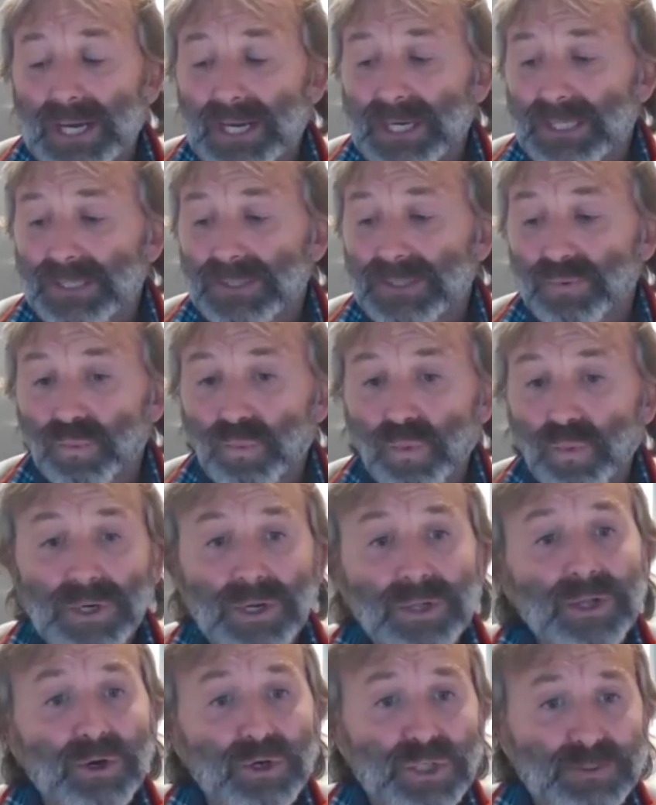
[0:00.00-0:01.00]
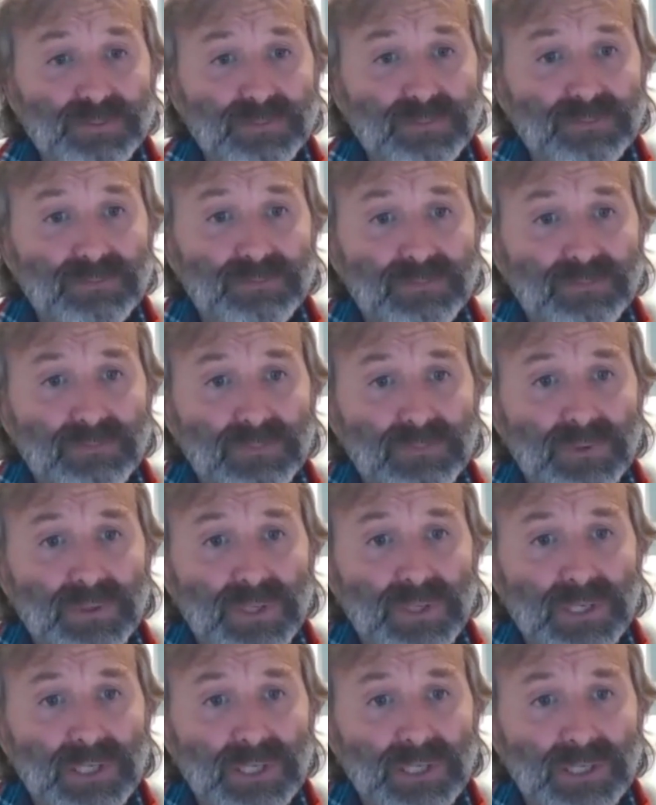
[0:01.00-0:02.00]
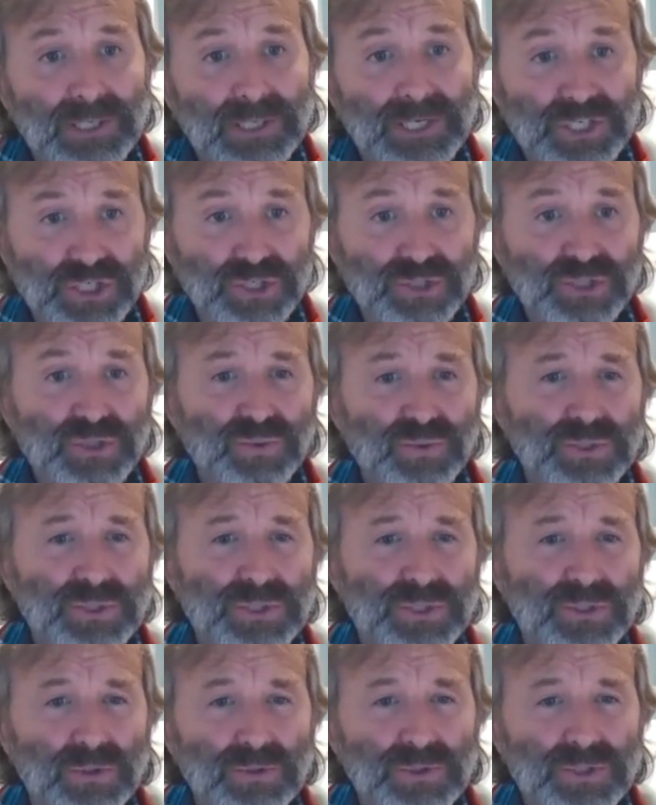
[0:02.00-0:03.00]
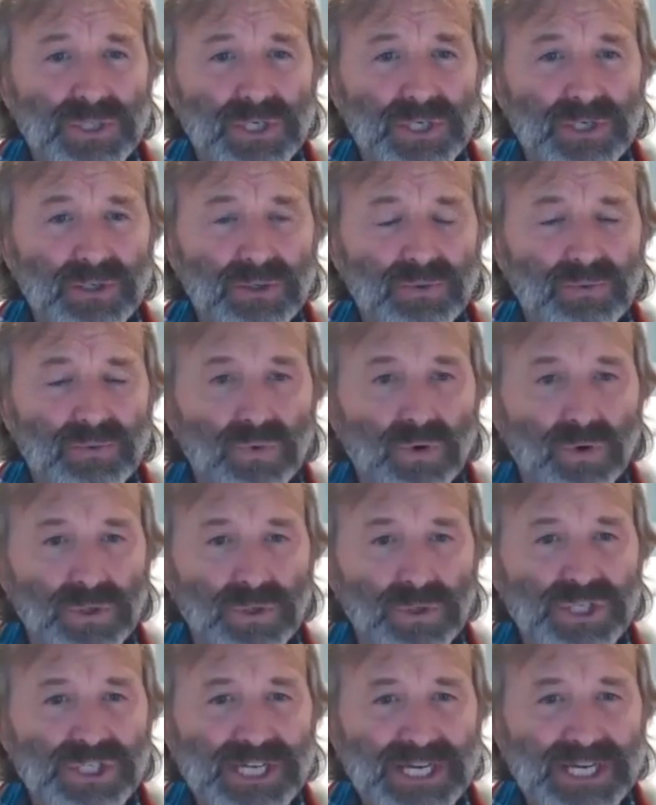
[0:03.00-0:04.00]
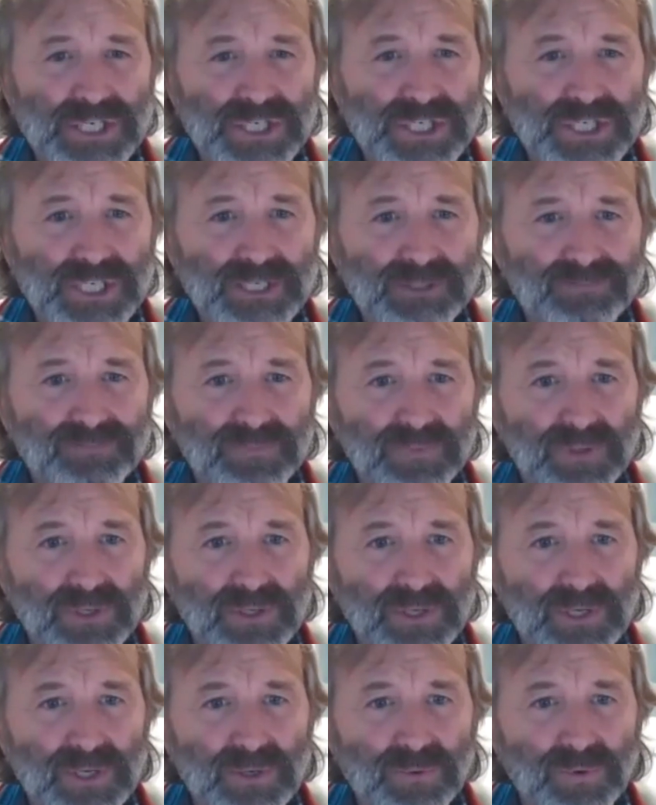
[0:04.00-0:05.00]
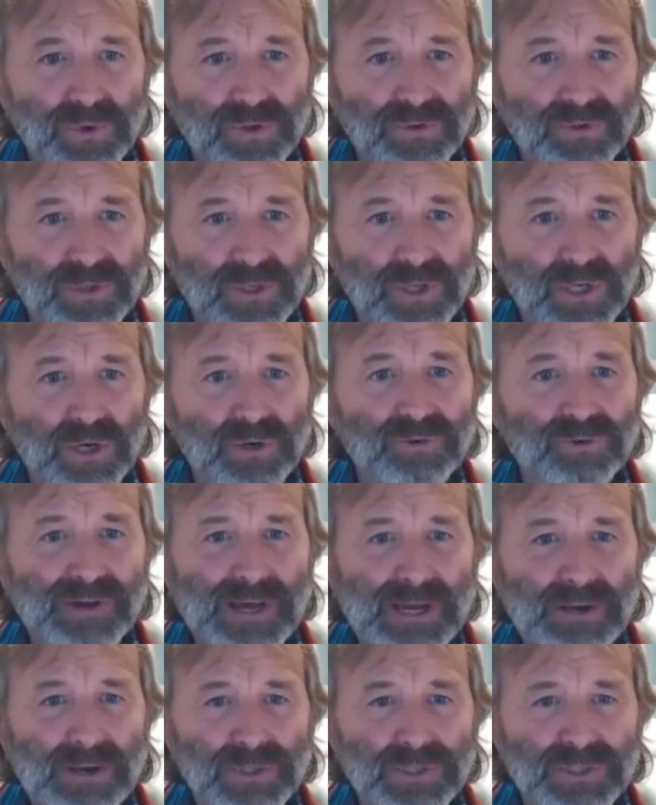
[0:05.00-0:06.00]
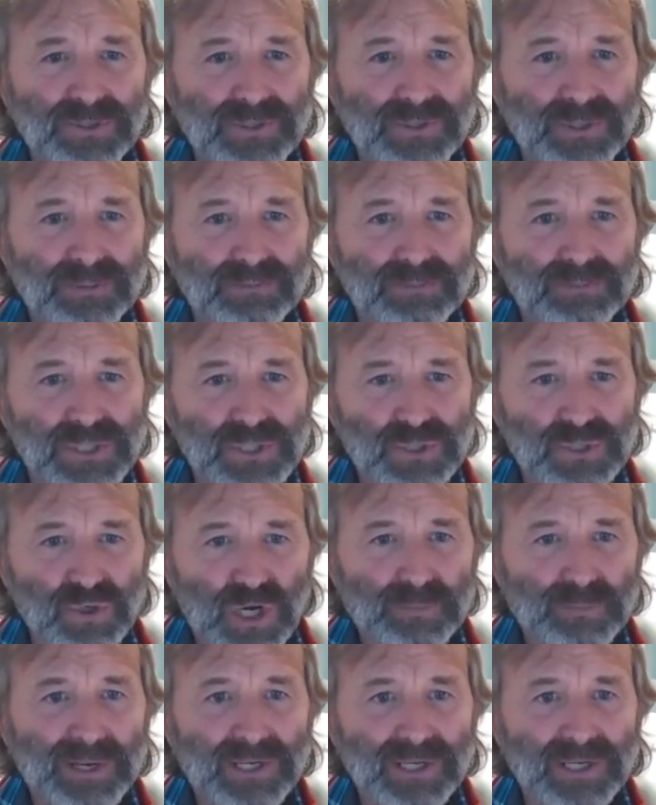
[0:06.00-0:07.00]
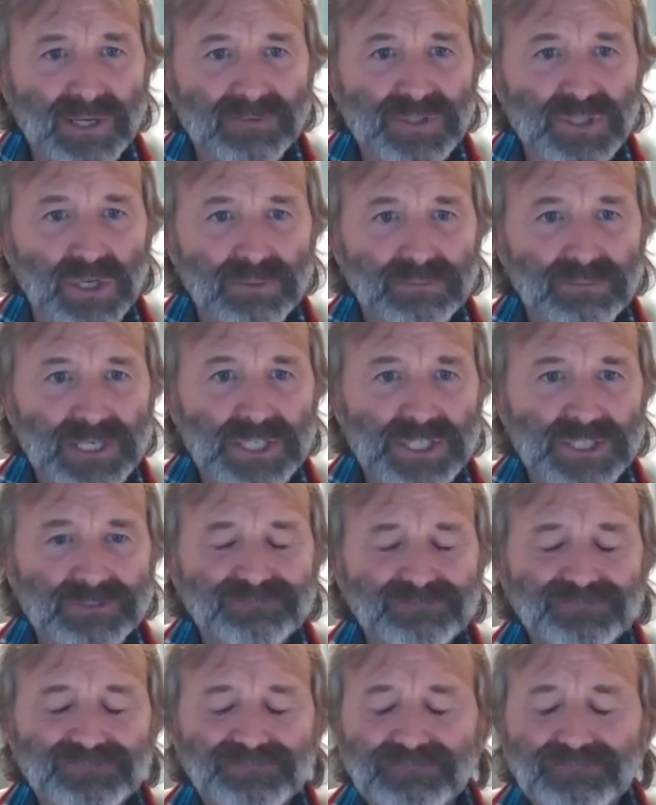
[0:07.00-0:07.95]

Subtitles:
And one of those clinicians was Dr. Rangan Chatterjee, one of the co-founders of the Prescribing Lifestyle Medicine.